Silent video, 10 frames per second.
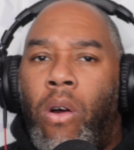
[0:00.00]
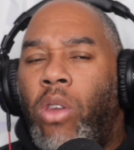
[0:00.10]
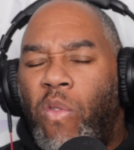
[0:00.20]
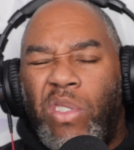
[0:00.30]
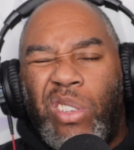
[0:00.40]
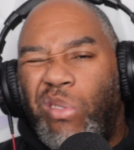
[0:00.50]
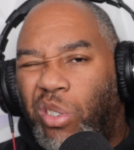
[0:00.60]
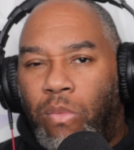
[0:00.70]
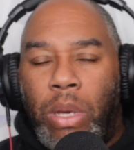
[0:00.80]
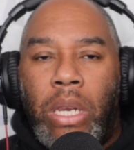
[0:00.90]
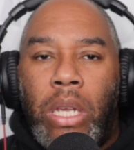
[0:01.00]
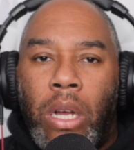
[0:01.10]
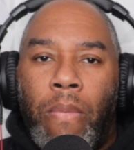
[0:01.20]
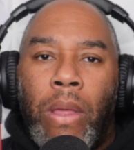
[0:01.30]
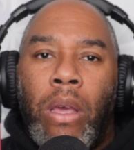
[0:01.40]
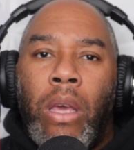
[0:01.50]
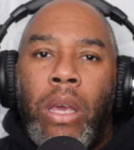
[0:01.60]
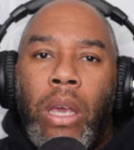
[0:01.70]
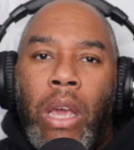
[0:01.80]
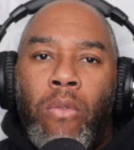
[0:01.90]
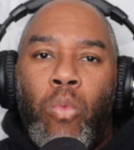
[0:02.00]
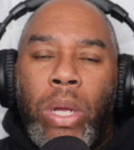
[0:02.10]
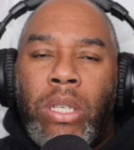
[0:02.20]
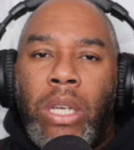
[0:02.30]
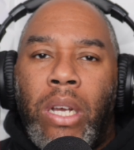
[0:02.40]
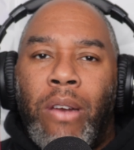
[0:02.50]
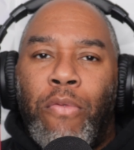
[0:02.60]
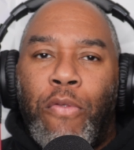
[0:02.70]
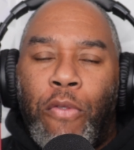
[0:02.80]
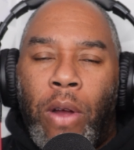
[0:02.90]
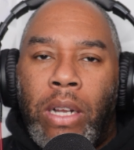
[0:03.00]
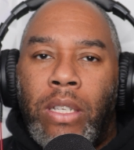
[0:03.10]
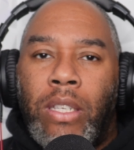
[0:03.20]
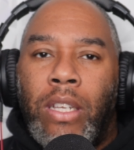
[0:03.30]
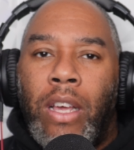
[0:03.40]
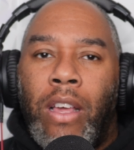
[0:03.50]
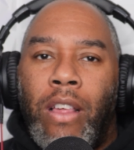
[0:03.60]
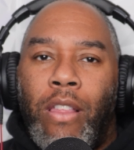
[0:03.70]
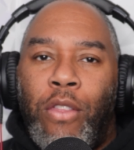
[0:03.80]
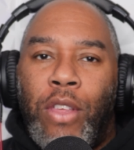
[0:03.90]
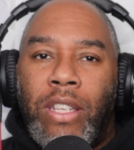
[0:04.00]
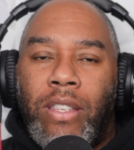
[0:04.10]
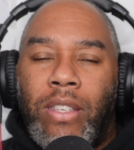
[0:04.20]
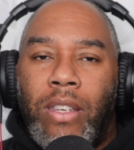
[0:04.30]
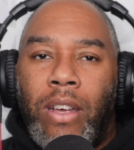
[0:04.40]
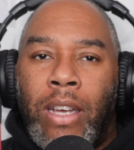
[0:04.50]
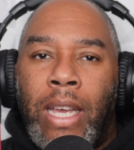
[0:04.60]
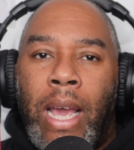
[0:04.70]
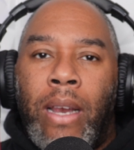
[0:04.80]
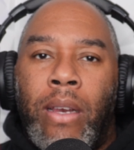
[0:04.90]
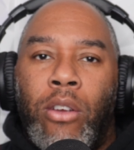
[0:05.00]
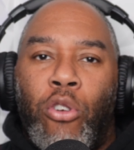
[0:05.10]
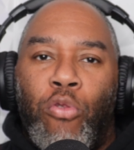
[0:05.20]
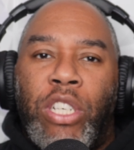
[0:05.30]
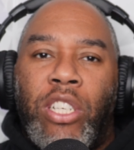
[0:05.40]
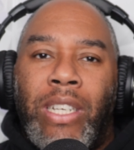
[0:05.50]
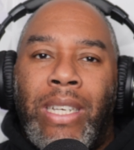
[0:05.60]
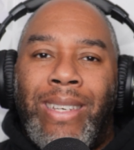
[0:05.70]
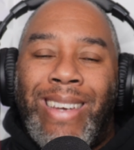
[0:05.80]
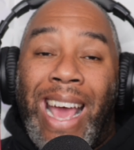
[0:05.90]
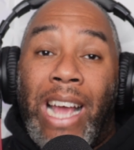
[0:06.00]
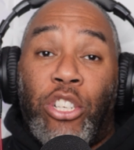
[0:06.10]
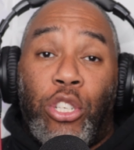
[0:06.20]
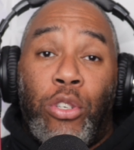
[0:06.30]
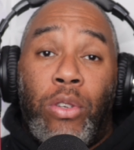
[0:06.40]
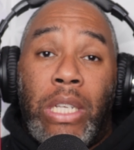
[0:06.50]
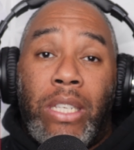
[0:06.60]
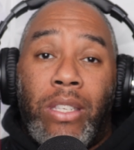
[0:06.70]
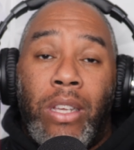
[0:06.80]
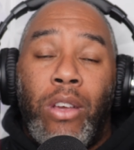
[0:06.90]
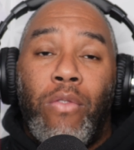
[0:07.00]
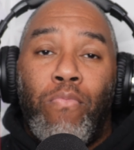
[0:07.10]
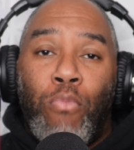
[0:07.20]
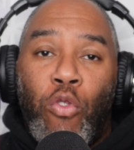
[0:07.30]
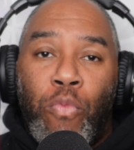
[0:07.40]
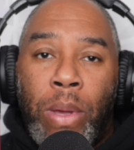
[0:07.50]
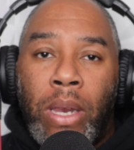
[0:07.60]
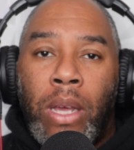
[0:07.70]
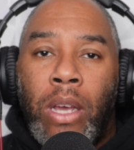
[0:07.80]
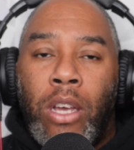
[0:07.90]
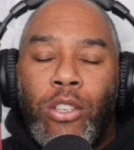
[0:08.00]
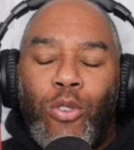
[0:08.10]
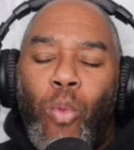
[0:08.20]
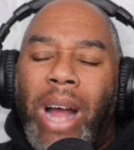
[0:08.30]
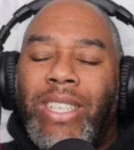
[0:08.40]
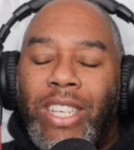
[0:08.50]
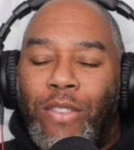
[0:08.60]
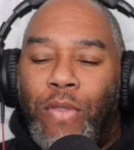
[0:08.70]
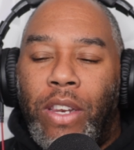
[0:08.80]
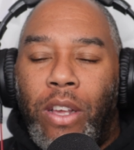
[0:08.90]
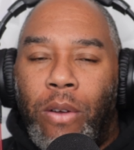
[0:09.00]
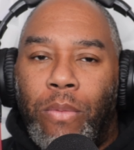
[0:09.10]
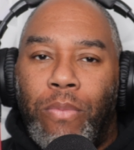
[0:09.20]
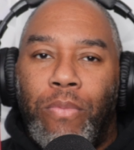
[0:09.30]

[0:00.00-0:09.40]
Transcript: all over social media, in which he confronts this, again, Christian nationalist movement. So watch this video.